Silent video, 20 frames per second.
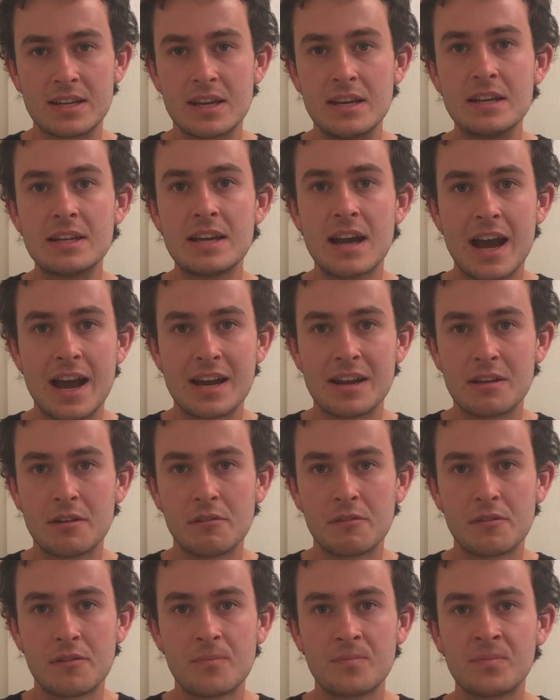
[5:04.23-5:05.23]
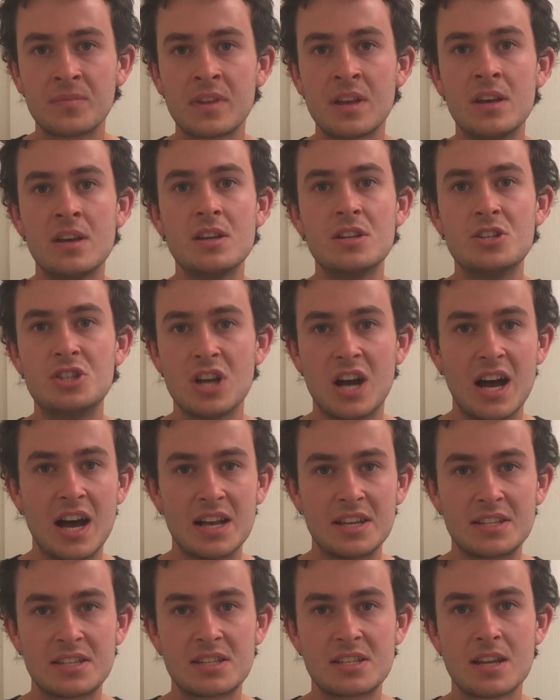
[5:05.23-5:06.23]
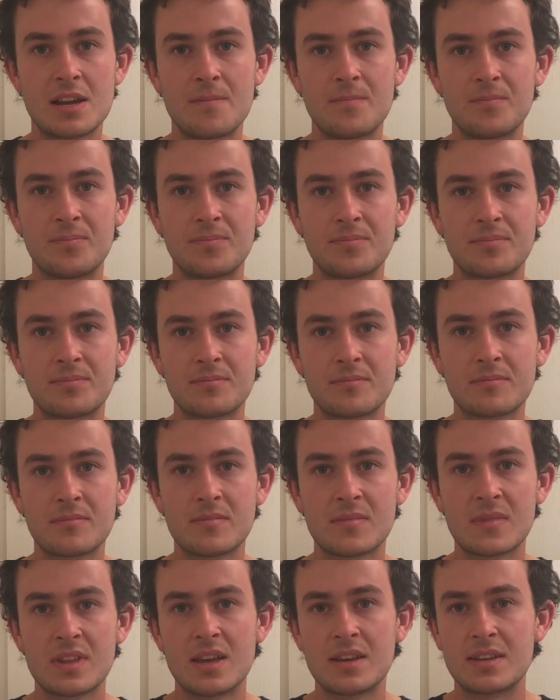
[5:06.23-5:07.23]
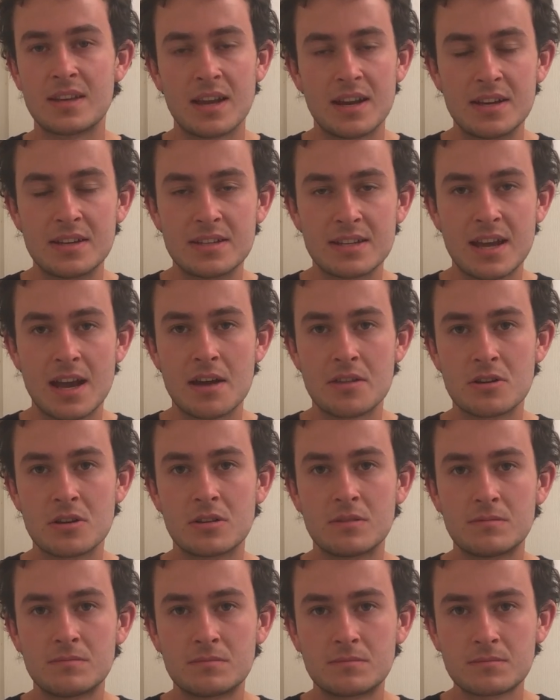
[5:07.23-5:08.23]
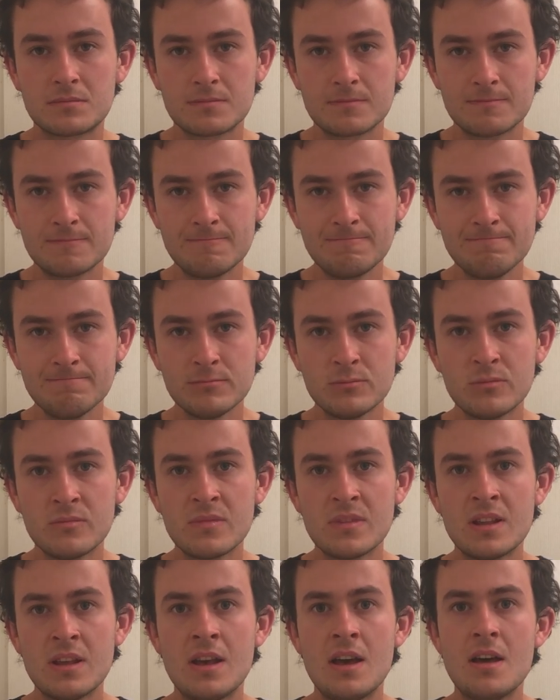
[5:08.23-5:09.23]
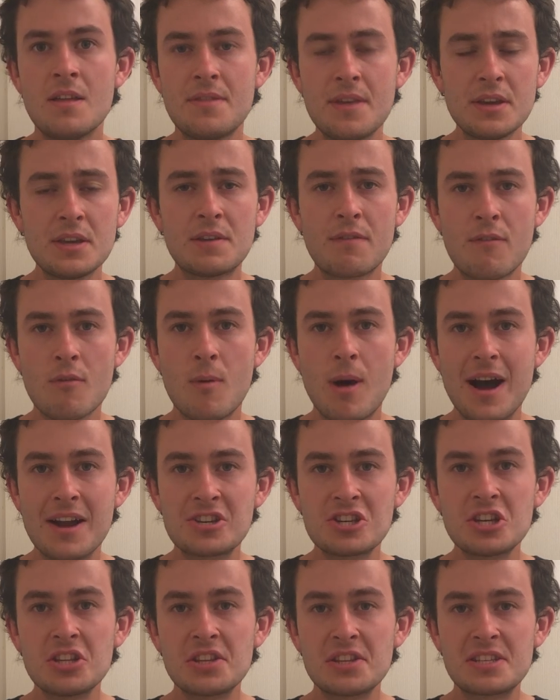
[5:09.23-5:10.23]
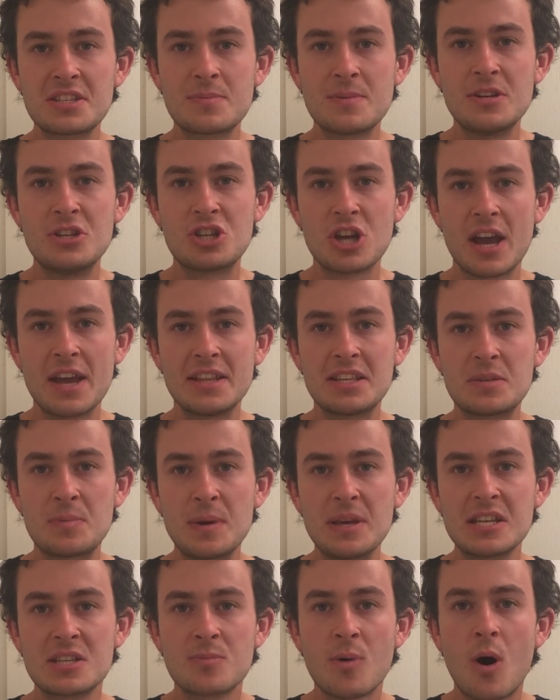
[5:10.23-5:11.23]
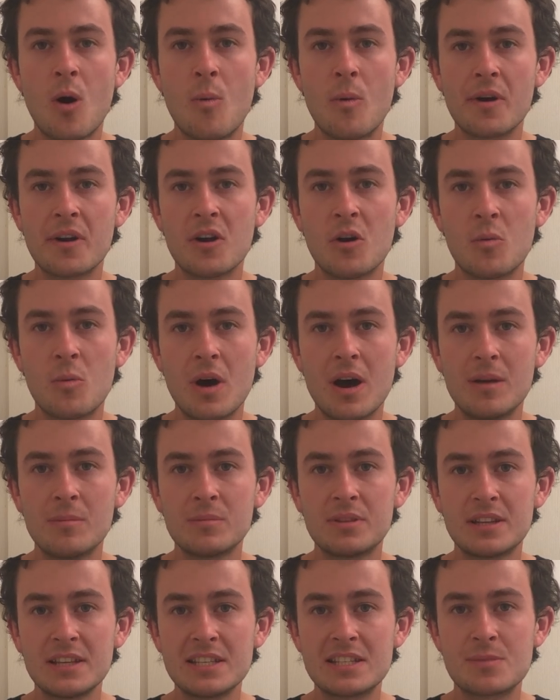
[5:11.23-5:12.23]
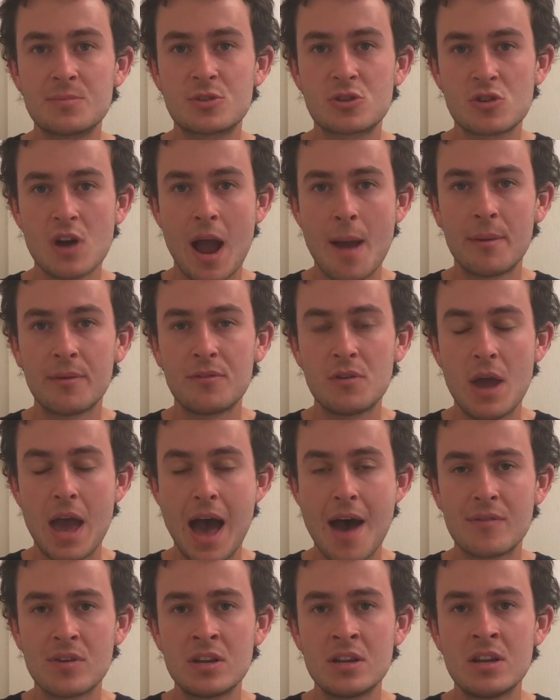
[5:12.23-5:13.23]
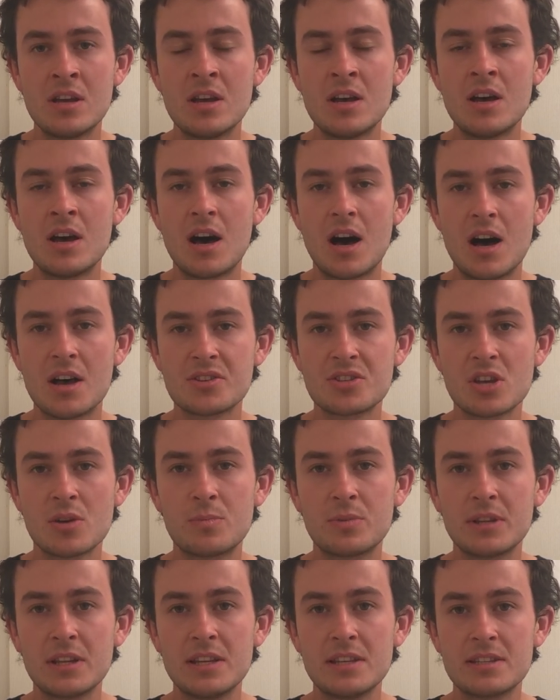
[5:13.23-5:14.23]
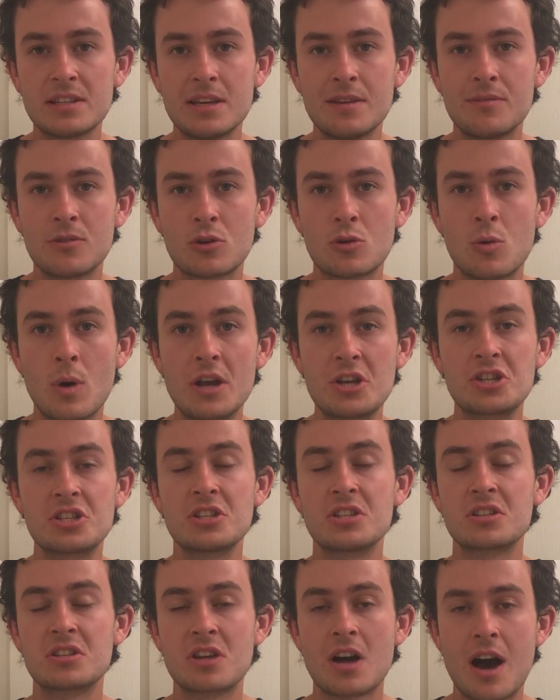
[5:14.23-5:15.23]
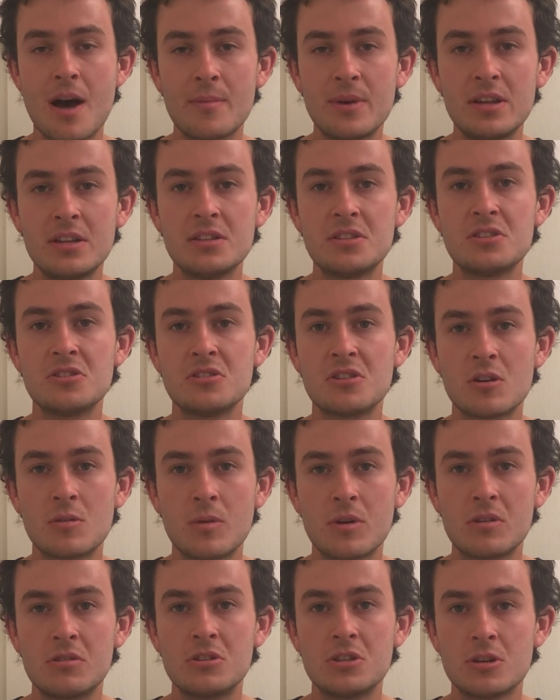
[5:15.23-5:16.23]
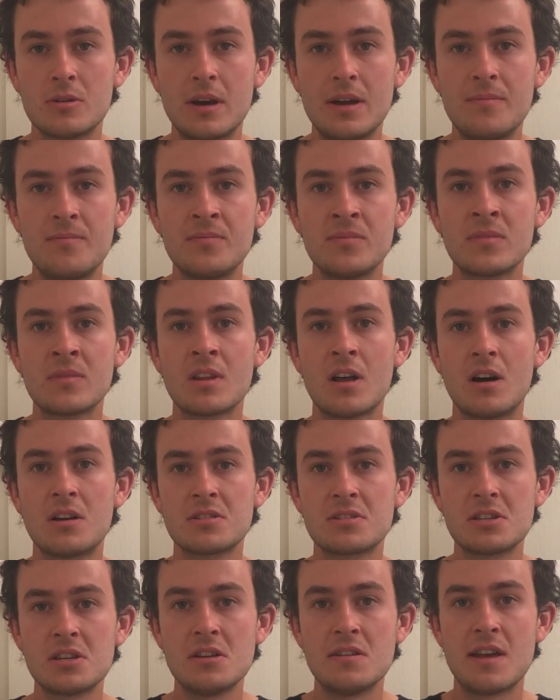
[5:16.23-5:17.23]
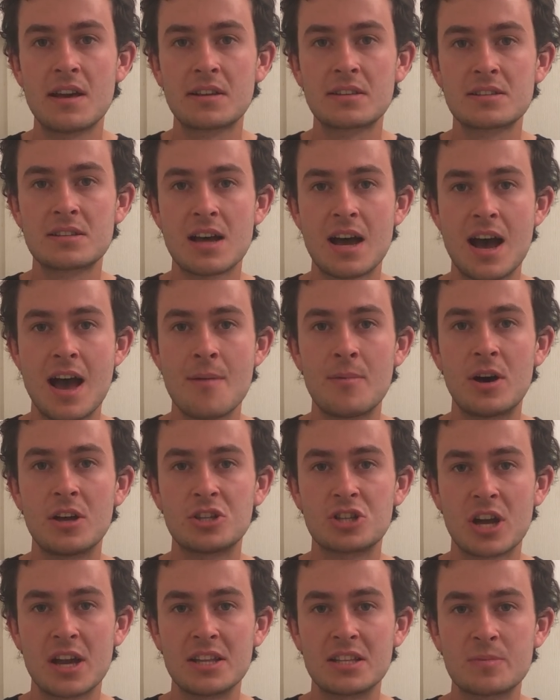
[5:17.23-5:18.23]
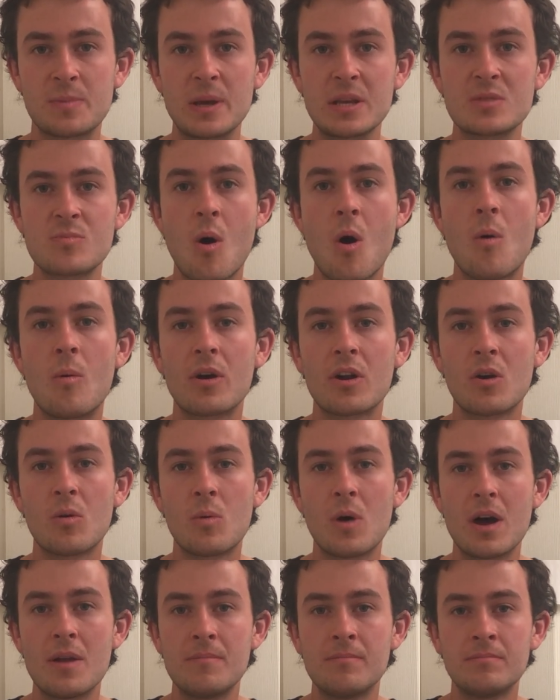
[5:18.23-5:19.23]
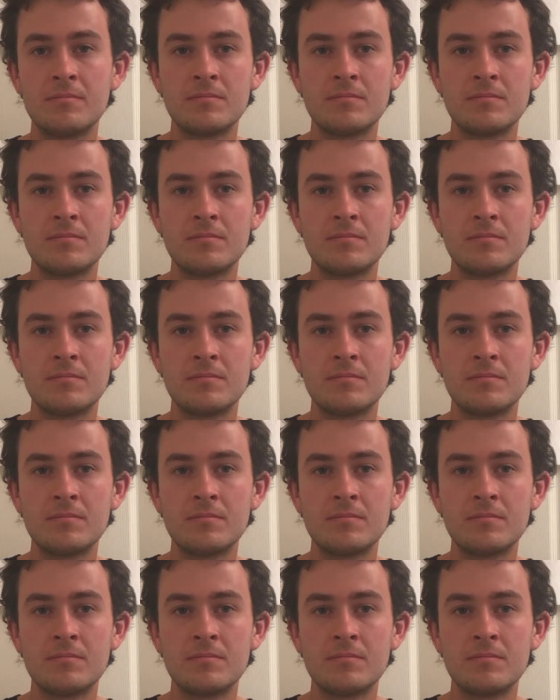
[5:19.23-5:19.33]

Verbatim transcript: can kind of just get it together. Thank you for watching. This has been Giants Baseball 101. Please subscribe if you haven't. Also, please leave your questions and comments. You know where to do it. I'll see you next time on Giants Baseball 101.